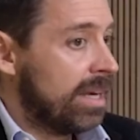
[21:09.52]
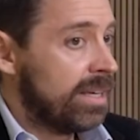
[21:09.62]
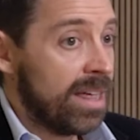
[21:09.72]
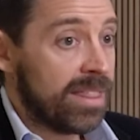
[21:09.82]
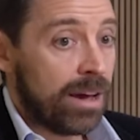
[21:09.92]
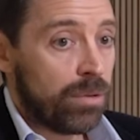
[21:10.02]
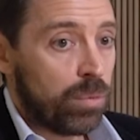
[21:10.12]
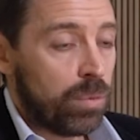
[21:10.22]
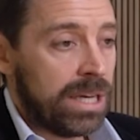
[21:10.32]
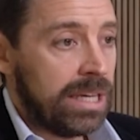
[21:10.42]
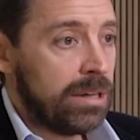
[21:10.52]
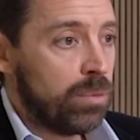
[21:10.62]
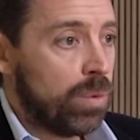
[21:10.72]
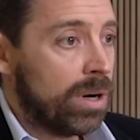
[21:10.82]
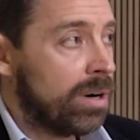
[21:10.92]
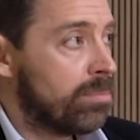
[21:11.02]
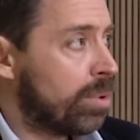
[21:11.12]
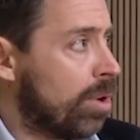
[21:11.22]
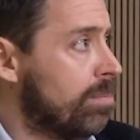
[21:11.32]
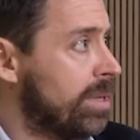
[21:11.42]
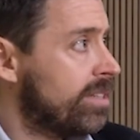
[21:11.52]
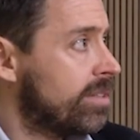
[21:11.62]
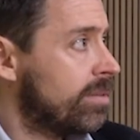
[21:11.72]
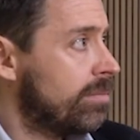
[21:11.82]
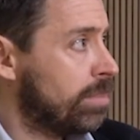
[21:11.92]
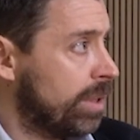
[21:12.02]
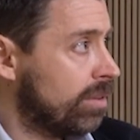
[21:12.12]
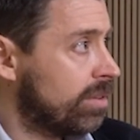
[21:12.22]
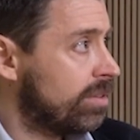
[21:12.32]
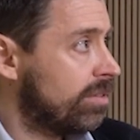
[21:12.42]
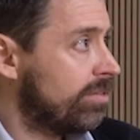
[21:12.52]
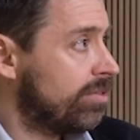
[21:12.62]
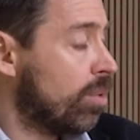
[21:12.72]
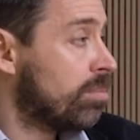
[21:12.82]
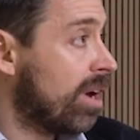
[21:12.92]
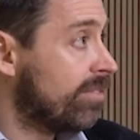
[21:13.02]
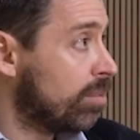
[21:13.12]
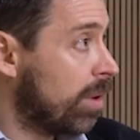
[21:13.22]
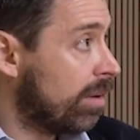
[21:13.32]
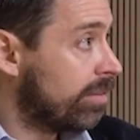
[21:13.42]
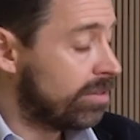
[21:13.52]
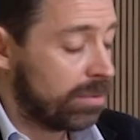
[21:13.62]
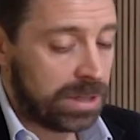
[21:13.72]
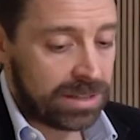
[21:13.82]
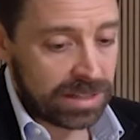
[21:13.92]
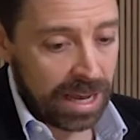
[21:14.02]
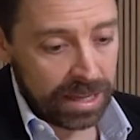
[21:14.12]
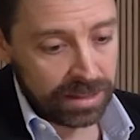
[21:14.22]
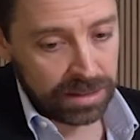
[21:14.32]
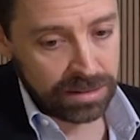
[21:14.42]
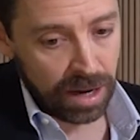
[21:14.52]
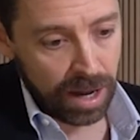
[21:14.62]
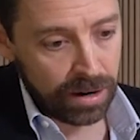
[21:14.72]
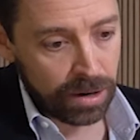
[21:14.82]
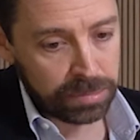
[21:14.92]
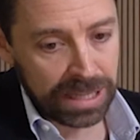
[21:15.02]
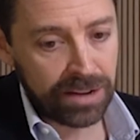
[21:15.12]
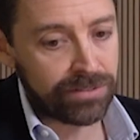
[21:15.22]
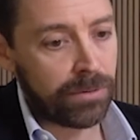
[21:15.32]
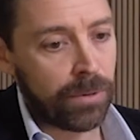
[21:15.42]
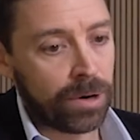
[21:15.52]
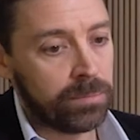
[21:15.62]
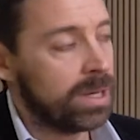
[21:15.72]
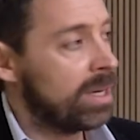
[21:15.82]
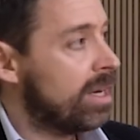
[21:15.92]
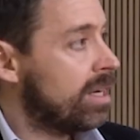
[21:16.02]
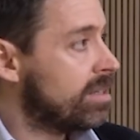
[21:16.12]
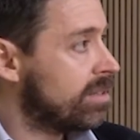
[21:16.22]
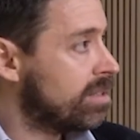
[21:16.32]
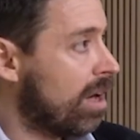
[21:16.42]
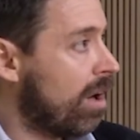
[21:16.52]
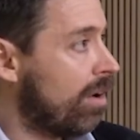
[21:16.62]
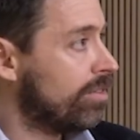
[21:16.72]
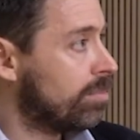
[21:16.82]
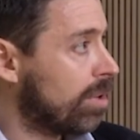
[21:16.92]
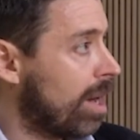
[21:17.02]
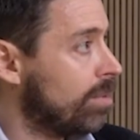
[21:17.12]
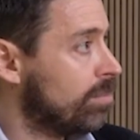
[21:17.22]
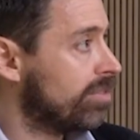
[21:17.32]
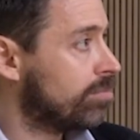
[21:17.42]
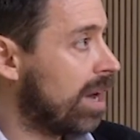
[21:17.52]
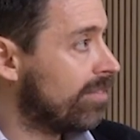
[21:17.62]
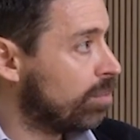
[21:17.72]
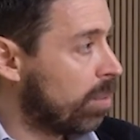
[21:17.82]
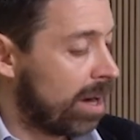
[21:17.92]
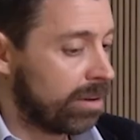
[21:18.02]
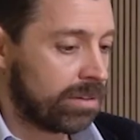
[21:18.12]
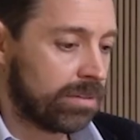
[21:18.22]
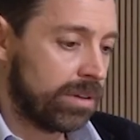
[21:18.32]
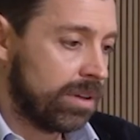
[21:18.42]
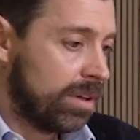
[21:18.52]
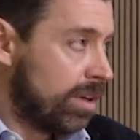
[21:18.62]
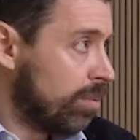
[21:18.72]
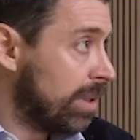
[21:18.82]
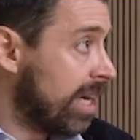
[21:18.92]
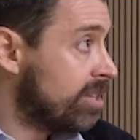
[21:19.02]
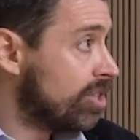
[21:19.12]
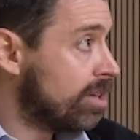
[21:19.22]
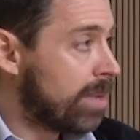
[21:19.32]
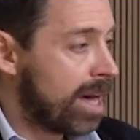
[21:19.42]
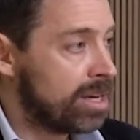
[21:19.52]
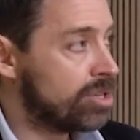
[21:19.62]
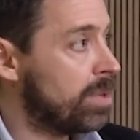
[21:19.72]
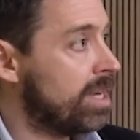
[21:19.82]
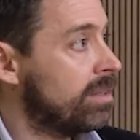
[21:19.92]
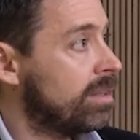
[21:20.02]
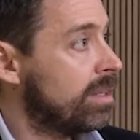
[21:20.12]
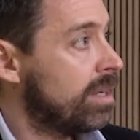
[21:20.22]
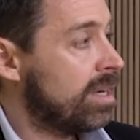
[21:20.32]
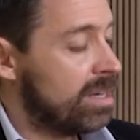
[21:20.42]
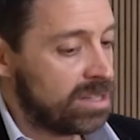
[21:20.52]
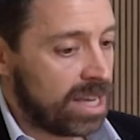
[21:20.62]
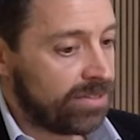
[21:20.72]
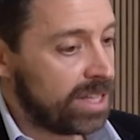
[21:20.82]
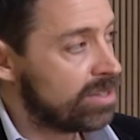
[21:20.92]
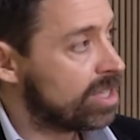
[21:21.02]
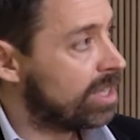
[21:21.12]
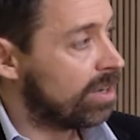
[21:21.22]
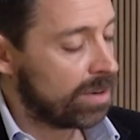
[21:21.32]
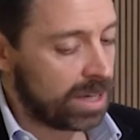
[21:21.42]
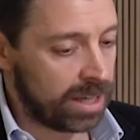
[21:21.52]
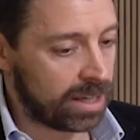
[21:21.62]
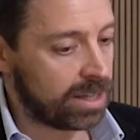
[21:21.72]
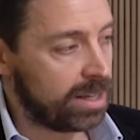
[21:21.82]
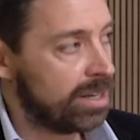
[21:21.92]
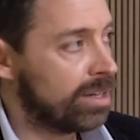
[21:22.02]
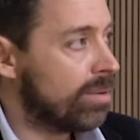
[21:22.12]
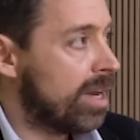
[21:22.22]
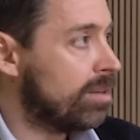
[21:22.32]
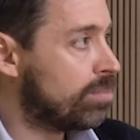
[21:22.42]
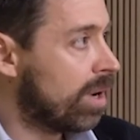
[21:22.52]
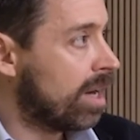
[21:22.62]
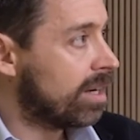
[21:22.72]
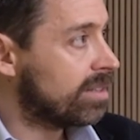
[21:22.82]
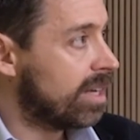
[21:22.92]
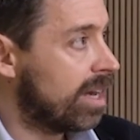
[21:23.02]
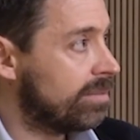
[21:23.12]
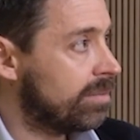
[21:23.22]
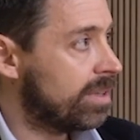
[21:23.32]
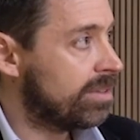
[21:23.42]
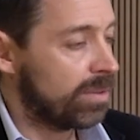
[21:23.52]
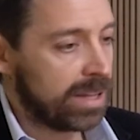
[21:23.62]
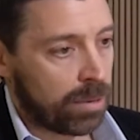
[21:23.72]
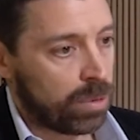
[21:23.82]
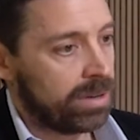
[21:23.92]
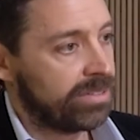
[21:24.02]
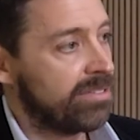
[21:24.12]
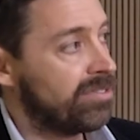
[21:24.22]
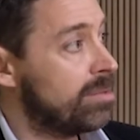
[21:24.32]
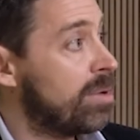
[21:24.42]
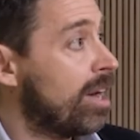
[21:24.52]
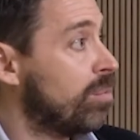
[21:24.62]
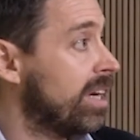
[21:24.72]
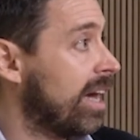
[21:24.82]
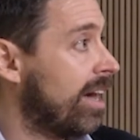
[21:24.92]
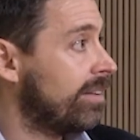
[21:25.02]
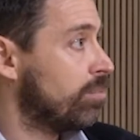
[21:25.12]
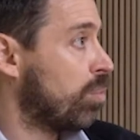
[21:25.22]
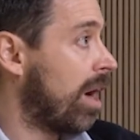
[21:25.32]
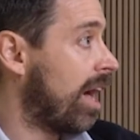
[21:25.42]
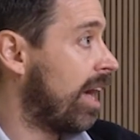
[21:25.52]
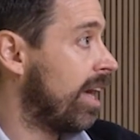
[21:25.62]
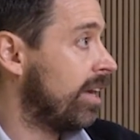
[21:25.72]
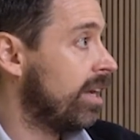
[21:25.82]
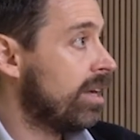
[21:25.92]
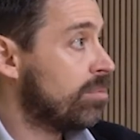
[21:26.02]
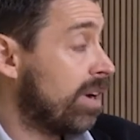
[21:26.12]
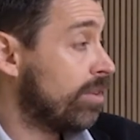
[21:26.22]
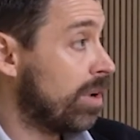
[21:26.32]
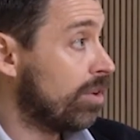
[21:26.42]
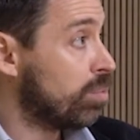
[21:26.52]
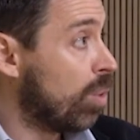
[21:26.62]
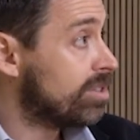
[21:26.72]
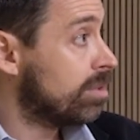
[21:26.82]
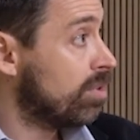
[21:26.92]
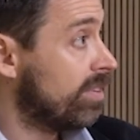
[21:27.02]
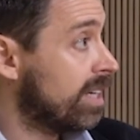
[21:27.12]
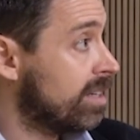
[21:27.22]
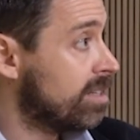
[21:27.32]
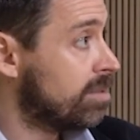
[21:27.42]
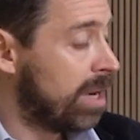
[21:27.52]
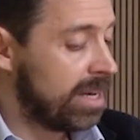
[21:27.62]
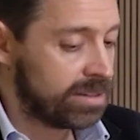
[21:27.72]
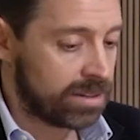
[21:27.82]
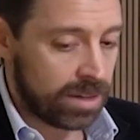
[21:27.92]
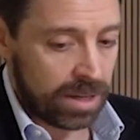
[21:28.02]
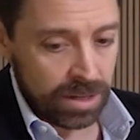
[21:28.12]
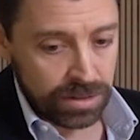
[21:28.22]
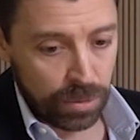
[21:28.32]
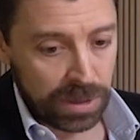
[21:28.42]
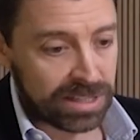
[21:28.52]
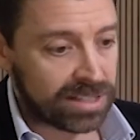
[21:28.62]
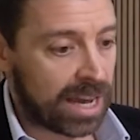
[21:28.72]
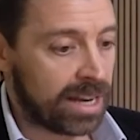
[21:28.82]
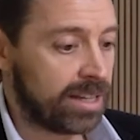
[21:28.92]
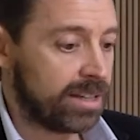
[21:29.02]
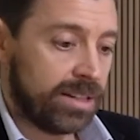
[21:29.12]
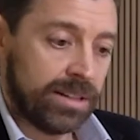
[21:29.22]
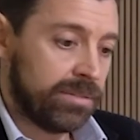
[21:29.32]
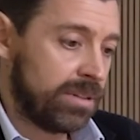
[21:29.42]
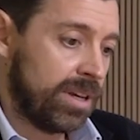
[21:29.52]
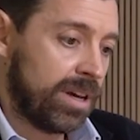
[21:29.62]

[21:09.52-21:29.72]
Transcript: Yeah, that we were purpose-built for private wealth. So we designed the entire platform to solve the problems of private wealth. Relationship management, safety and security, and an integrated product set. So that was the feedback we got why private wealth wasn't moving into the space. So we designed it, and